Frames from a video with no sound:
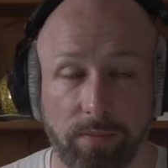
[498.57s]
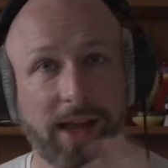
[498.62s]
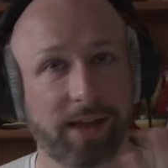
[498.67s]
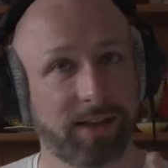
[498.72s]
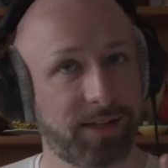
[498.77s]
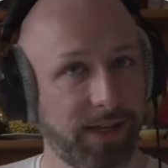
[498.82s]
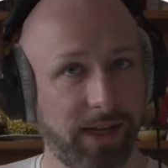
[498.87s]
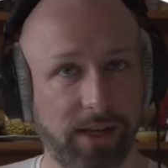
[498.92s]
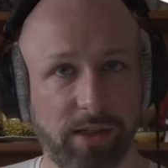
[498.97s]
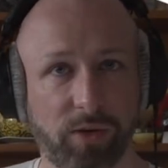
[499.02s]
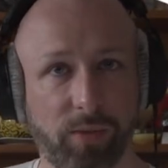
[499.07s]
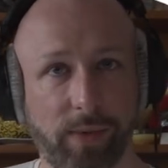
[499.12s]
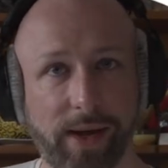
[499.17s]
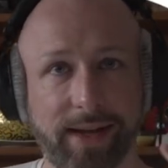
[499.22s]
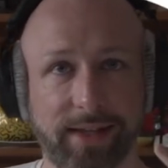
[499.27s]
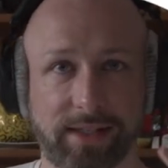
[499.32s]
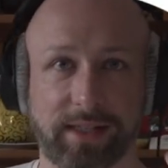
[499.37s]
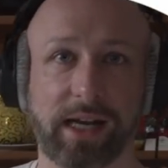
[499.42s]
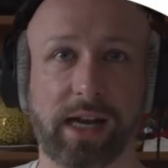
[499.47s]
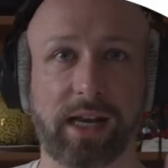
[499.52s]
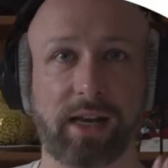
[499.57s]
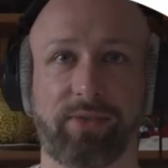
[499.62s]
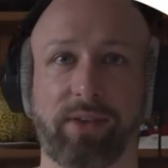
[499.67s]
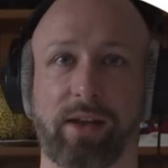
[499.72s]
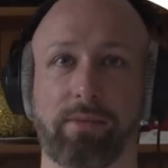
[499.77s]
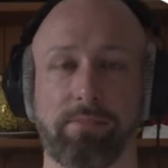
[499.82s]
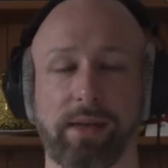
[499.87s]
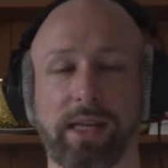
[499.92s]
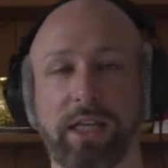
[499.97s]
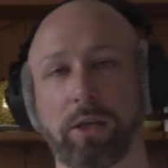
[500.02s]
And either way, it's kind of
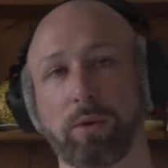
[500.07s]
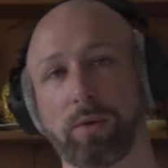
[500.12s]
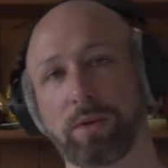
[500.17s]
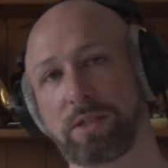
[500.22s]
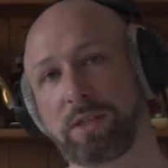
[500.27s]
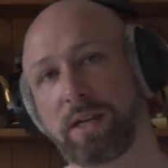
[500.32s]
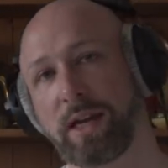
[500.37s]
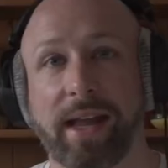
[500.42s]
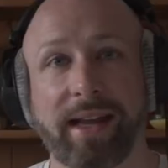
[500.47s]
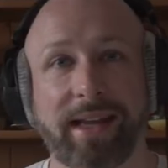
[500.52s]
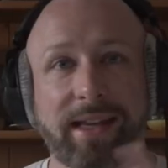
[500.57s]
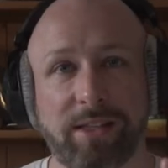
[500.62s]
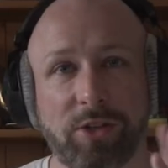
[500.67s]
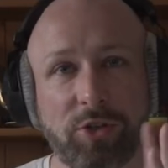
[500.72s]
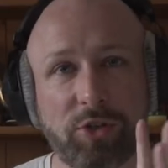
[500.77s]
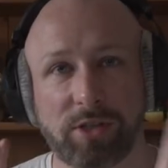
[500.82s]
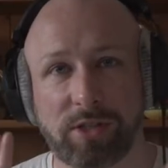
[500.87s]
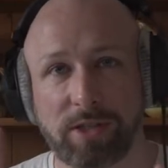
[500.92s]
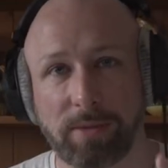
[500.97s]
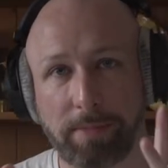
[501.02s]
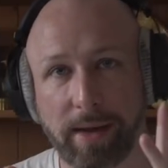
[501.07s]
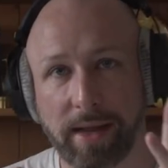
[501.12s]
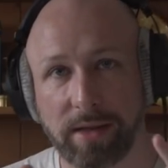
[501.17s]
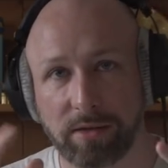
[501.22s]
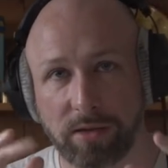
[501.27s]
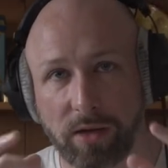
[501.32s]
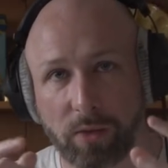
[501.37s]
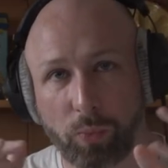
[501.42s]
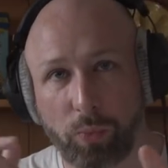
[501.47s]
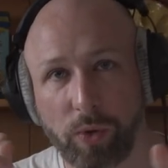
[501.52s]
ambiguous. I guess it just
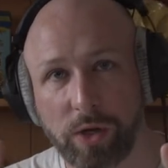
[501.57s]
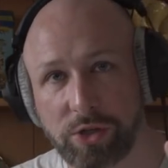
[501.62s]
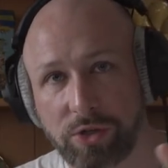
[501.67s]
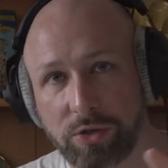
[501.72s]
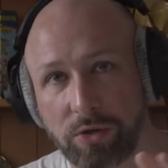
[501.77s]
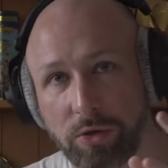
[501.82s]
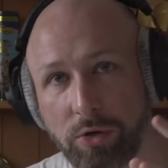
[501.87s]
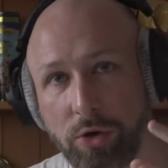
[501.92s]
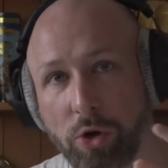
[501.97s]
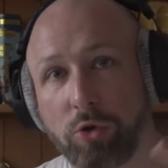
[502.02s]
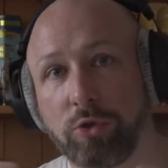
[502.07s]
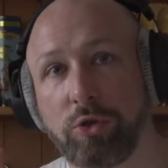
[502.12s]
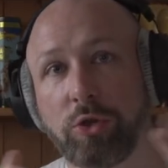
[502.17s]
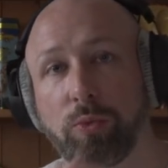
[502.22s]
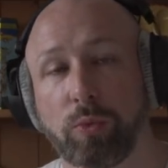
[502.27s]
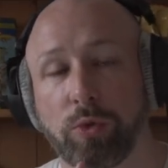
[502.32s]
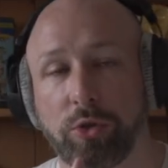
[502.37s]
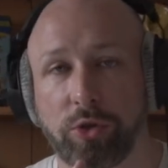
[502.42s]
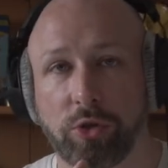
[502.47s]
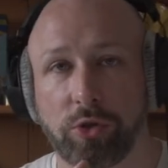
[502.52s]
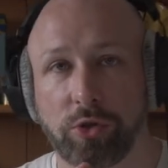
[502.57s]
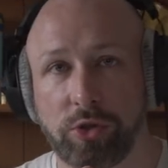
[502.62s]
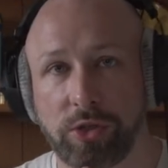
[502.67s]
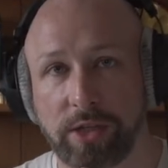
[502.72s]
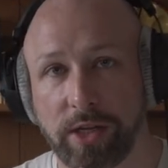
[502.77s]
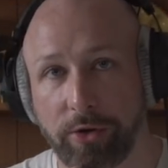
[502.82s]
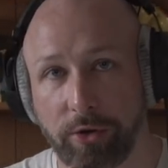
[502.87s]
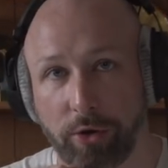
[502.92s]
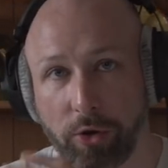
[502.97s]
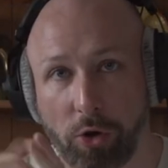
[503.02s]
depends on which note you would
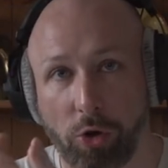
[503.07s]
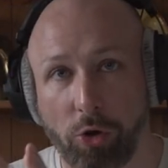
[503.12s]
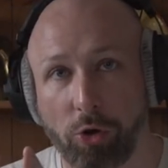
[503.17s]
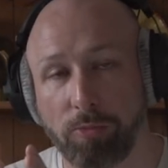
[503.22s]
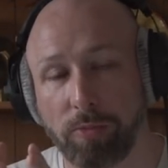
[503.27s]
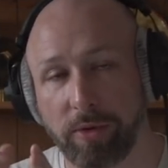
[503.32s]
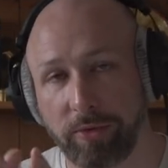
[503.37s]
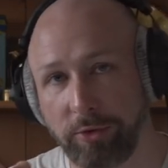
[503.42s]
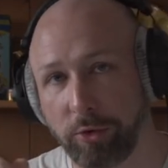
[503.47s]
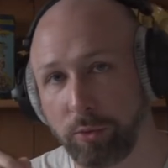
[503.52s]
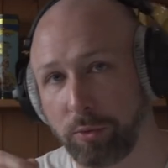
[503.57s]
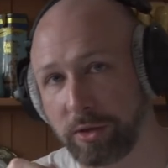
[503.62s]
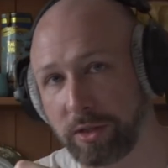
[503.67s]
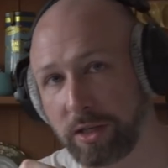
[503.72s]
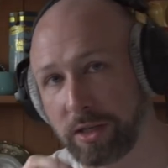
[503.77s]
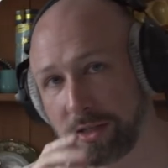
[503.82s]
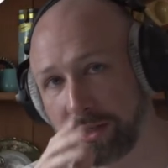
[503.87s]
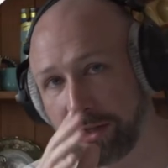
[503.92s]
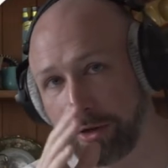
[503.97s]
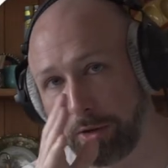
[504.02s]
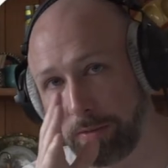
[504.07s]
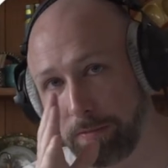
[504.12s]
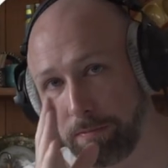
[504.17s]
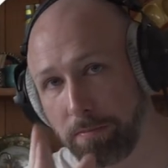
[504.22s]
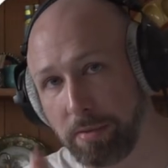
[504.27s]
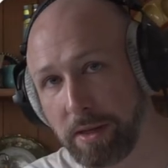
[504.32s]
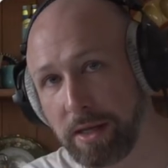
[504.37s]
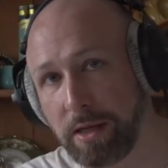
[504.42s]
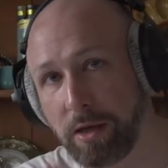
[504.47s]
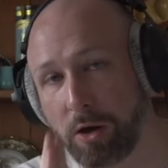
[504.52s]
consider home. If you would consider
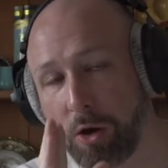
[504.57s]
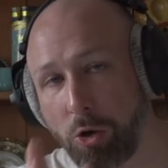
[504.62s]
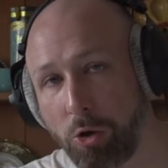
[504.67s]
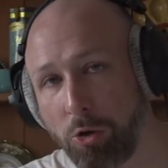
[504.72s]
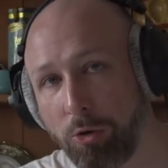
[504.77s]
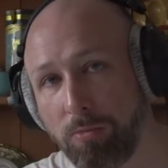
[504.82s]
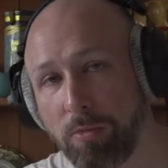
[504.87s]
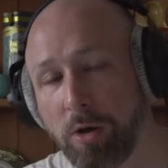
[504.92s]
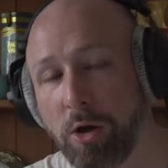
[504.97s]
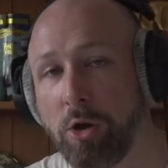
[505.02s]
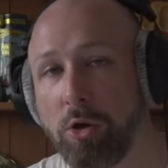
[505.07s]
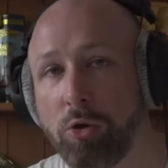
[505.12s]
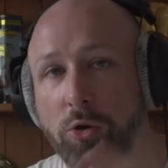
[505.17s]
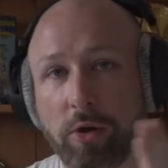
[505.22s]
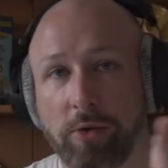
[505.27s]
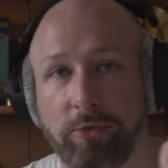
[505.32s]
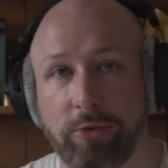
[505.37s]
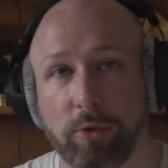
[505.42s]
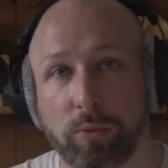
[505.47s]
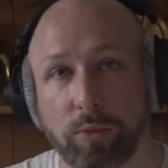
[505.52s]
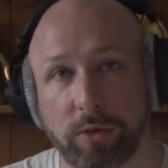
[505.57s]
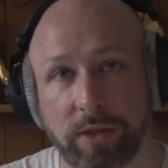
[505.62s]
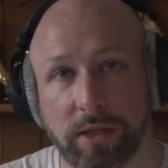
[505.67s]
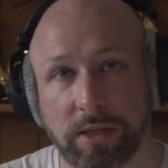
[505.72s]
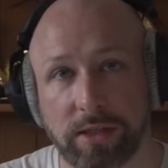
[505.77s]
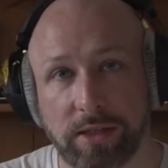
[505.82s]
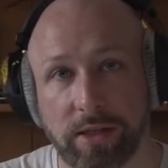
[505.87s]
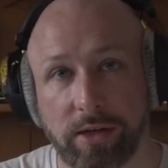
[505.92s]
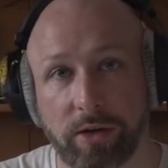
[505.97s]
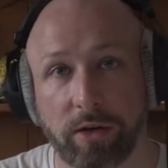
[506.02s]
B home or if you would
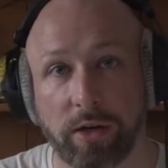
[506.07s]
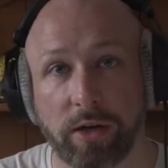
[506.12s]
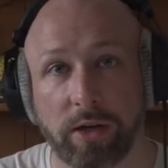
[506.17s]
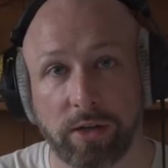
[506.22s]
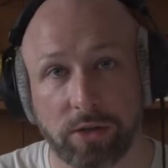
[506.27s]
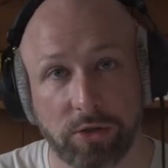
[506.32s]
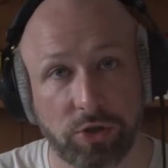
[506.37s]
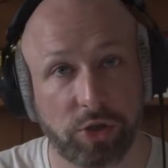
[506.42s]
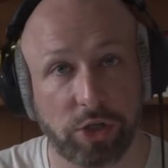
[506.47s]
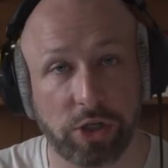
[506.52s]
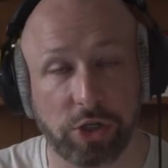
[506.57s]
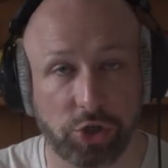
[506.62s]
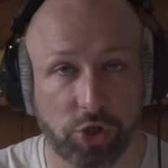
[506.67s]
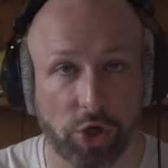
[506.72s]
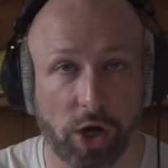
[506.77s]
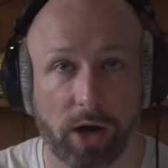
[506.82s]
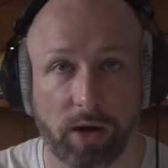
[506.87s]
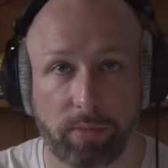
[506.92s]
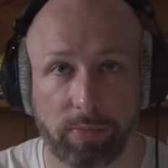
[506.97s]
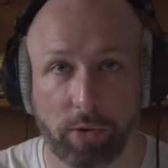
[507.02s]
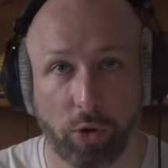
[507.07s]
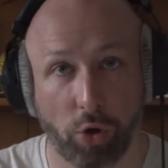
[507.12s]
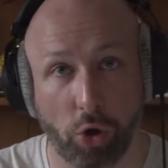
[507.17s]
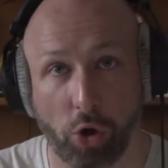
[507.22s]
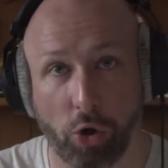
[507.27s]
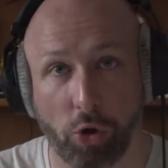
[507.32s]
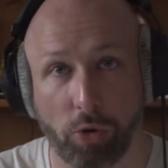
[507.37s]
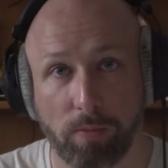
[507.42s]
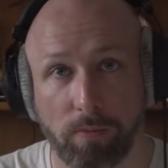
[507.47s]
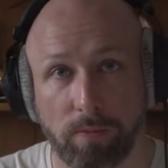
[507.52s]
consider G sharp
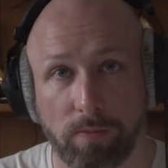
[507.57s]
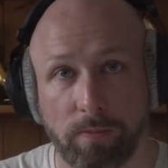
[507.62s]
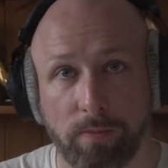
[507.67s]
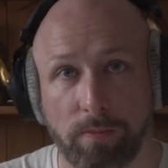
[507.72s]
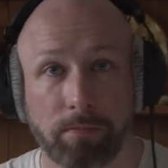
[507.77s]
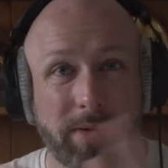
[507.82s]
home.